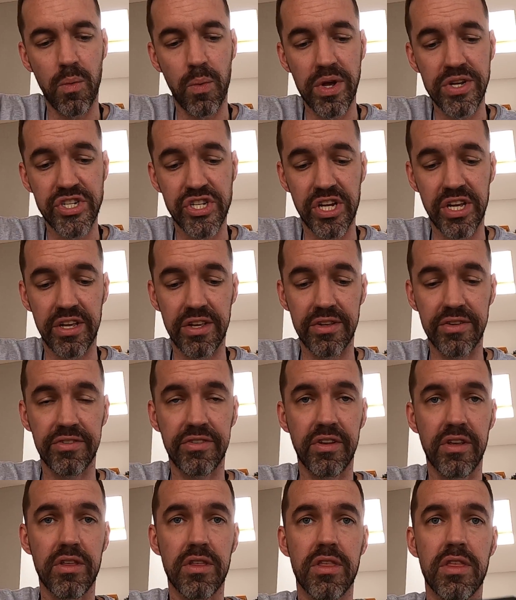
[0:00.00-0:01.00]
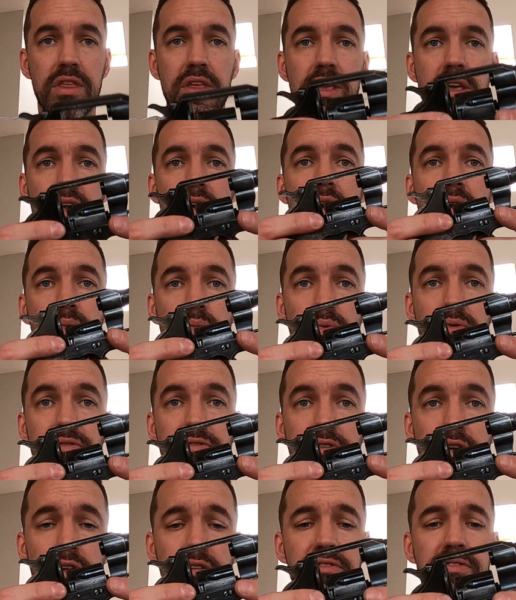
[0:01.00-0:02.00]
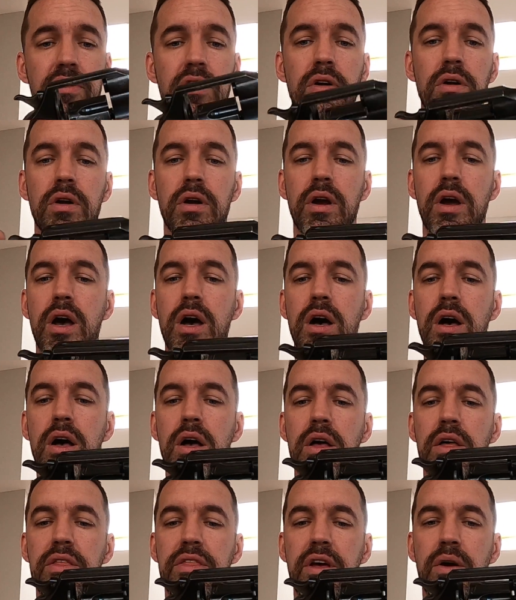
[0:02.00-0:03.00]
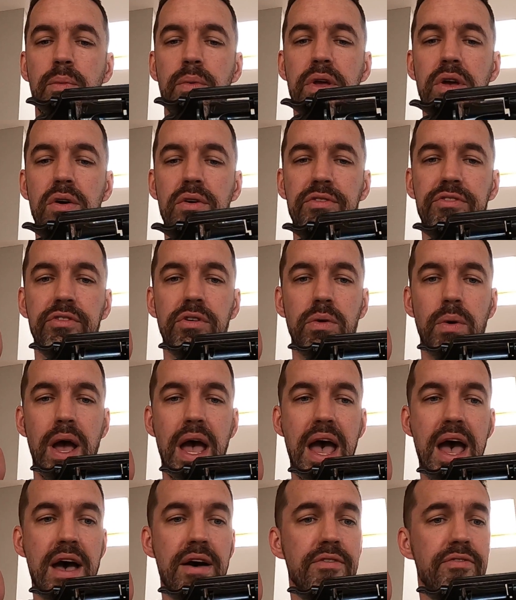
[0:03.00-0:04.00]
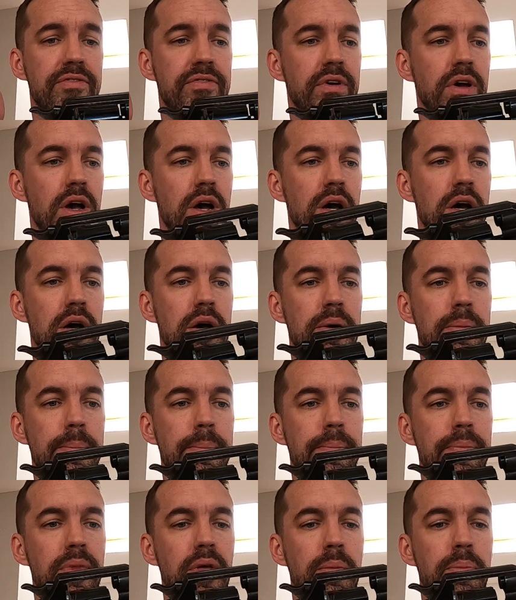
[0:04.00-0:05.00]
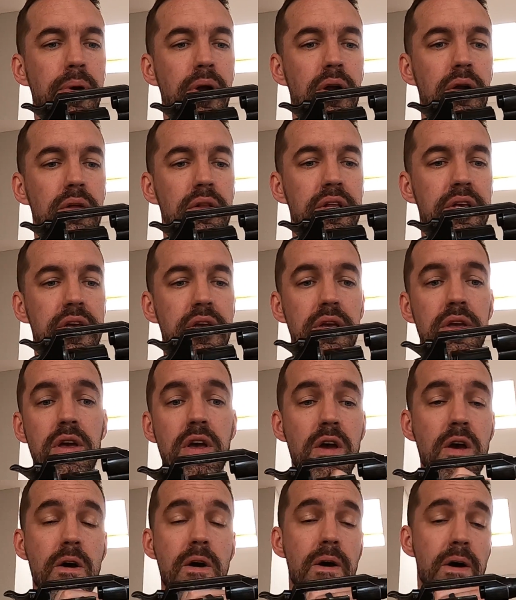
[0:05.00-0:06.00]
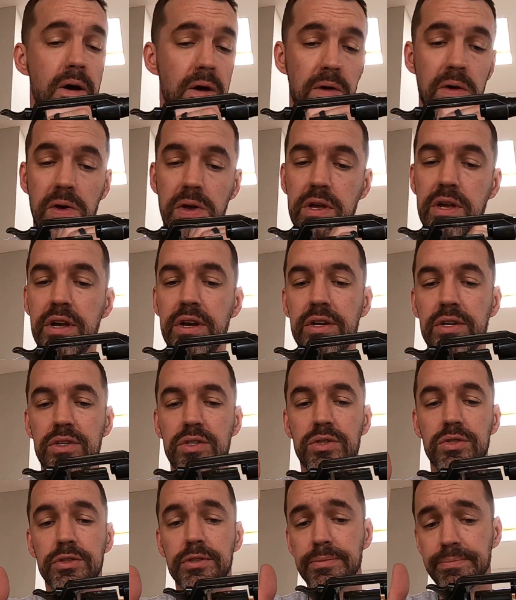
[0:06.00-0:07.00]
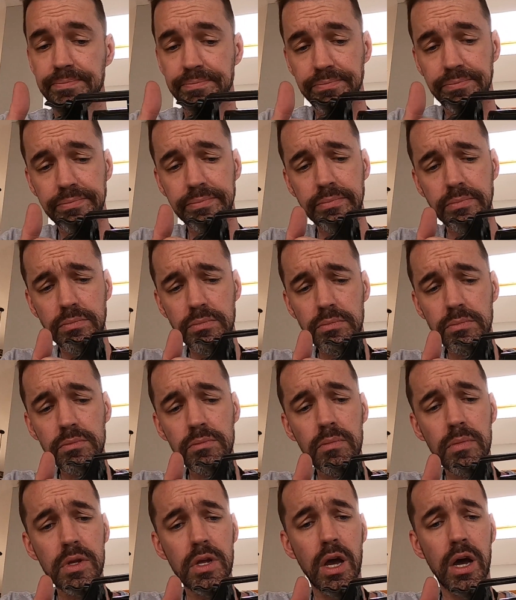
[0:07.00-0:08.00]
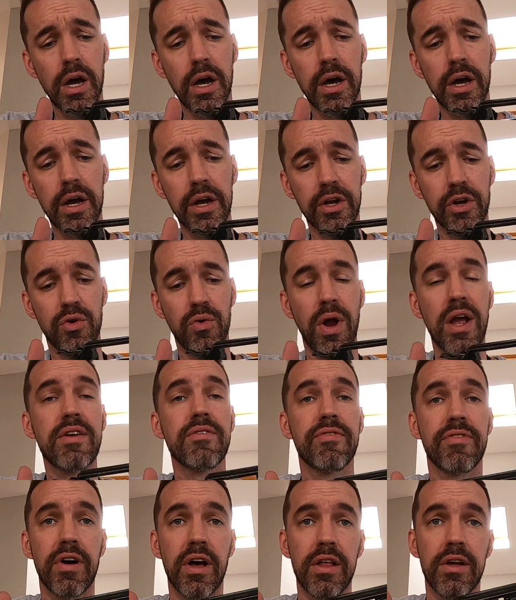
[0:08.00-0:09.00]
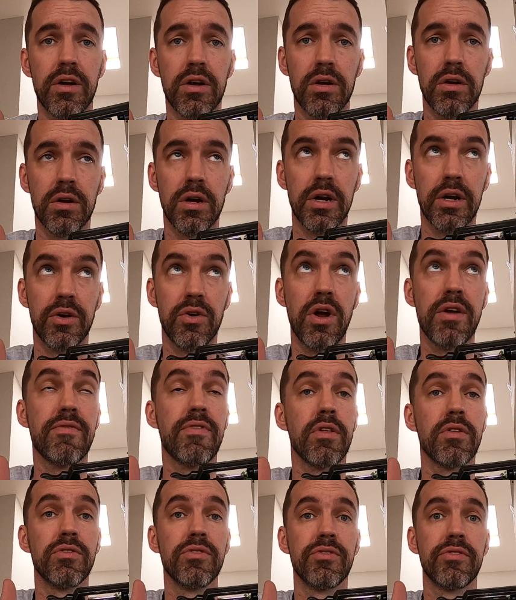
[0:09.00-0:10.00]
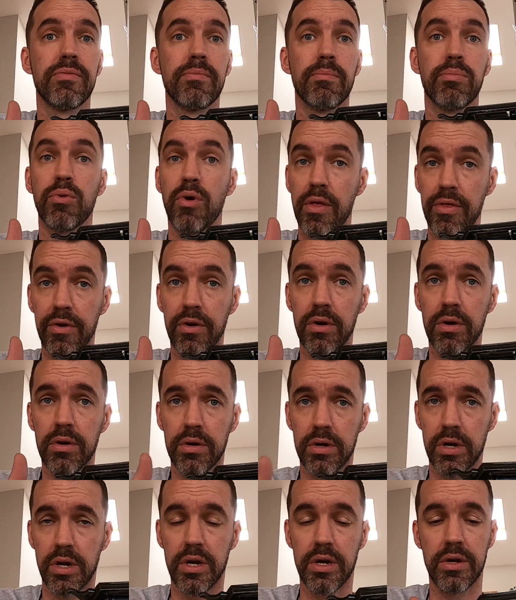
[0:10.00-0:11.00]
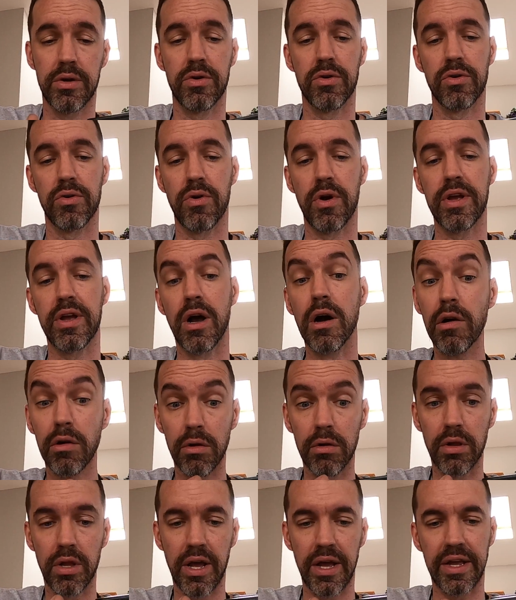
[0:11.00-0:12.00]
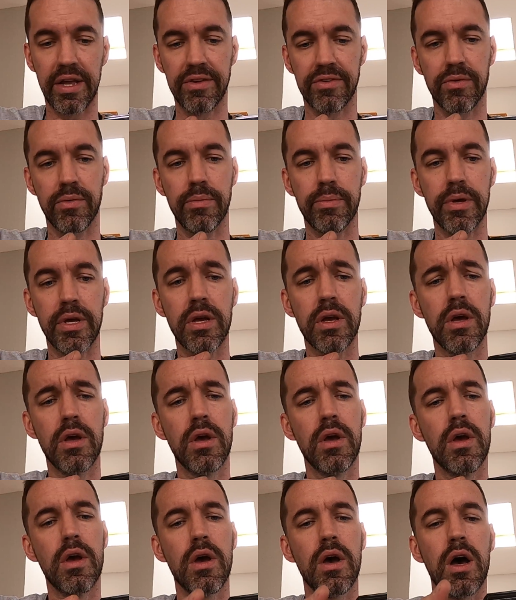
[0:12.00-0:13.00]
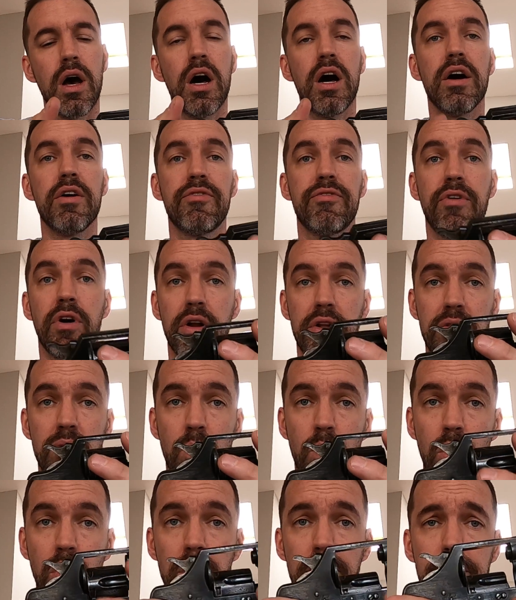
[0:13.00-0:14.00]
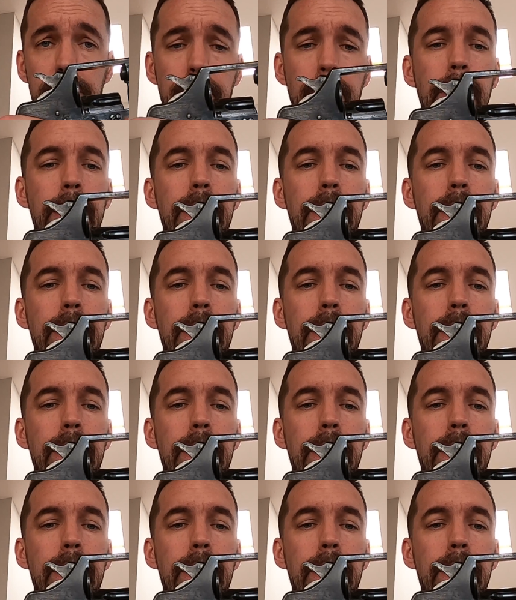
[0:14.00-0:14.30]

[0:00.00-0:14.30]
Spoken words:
which is the revolver that we also have. Apparently, her grandfather's brother, her great uncle, I guess it would be, fought in the war.